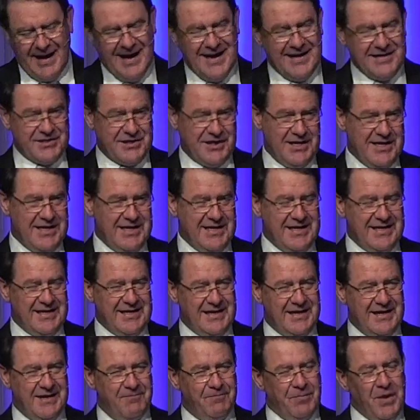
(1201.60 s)
as he.
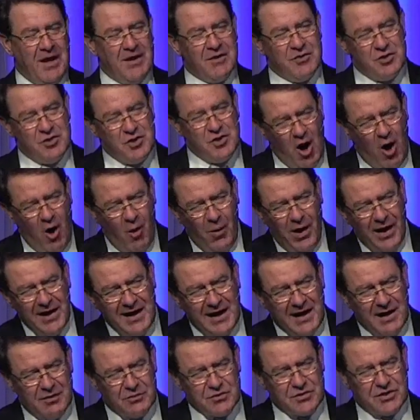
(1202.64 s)
No one
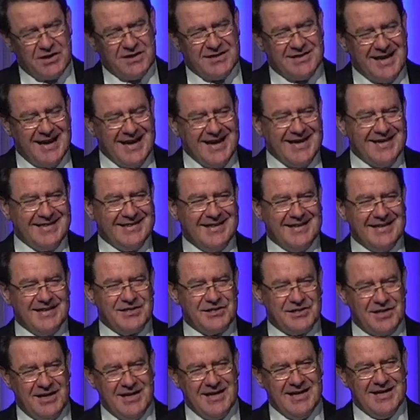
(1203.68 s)
else could take the
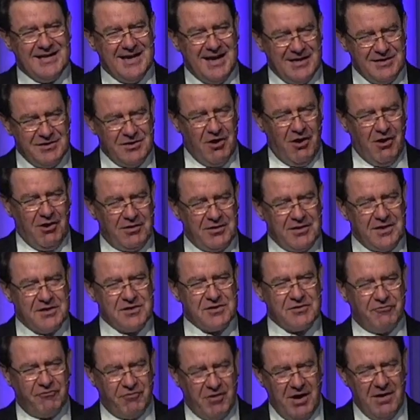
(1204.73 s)
sin and
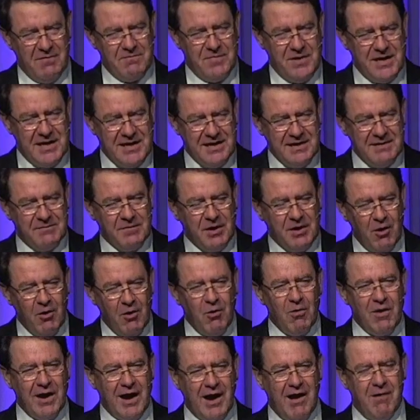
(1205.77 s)
darkness from me.
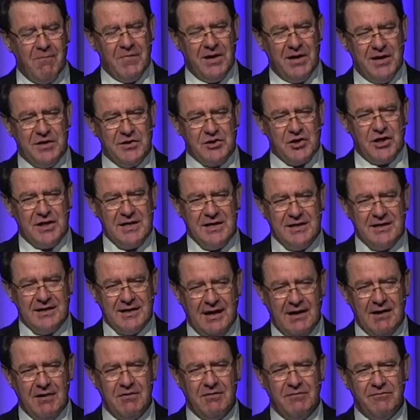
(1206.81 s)
Oh, how much he
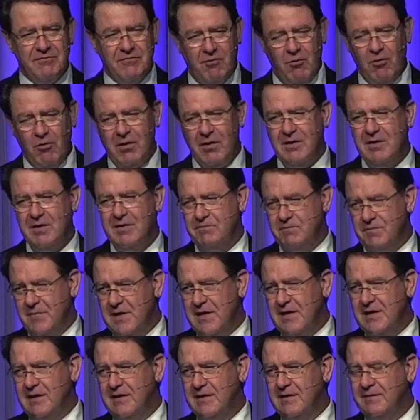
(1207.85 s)
cared for
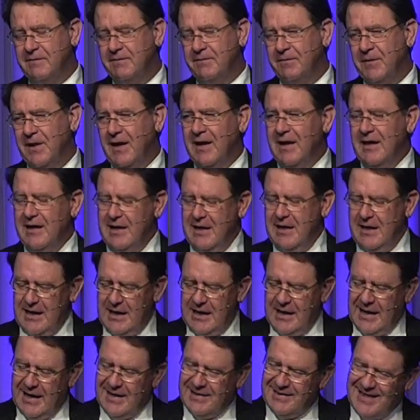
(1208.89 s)
me."
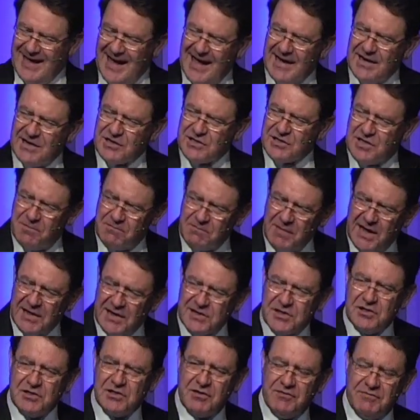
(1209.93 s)
And that is the
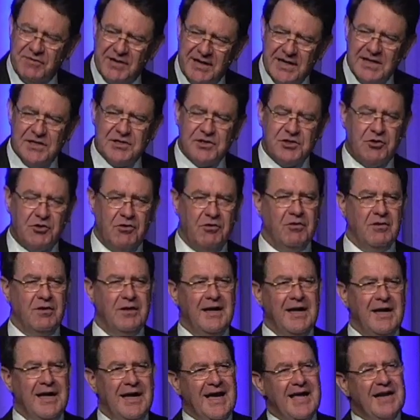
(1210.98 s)
message of Easter.
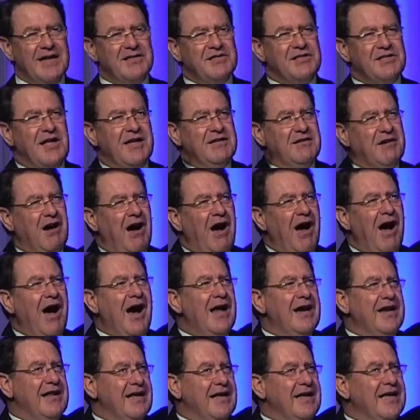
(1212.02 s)
It is that
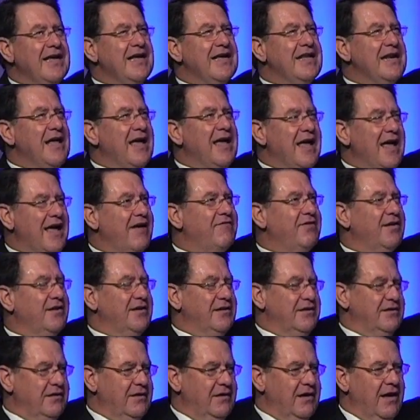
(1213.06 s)
God in
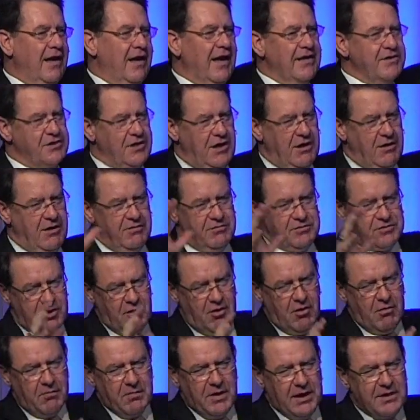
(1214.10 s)
heaven has cared
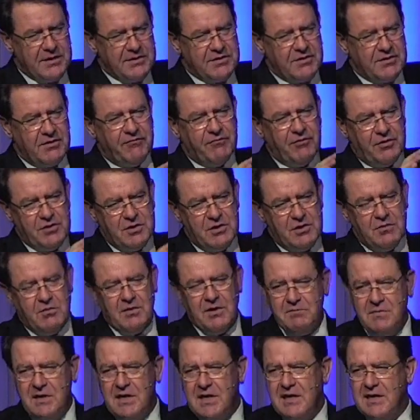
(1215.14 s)
so much for you
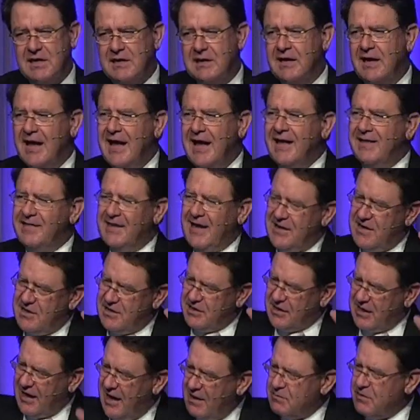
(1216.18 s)
and me that he
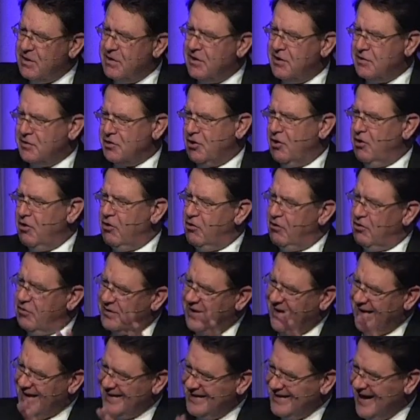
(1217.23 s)
came to this earth
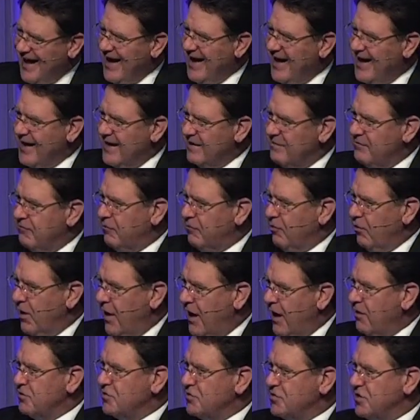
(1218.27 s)
and died for
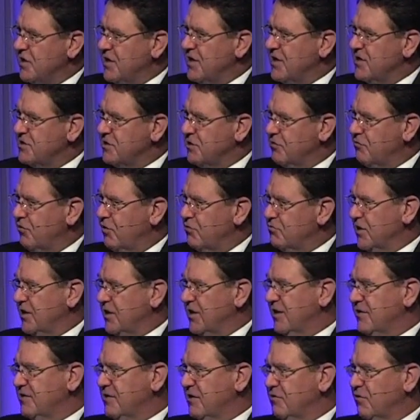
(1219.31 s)
our sins and rose
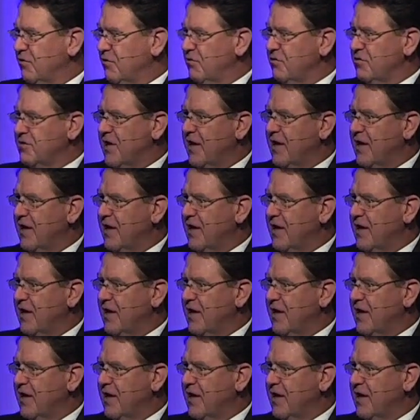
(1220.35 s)
again the third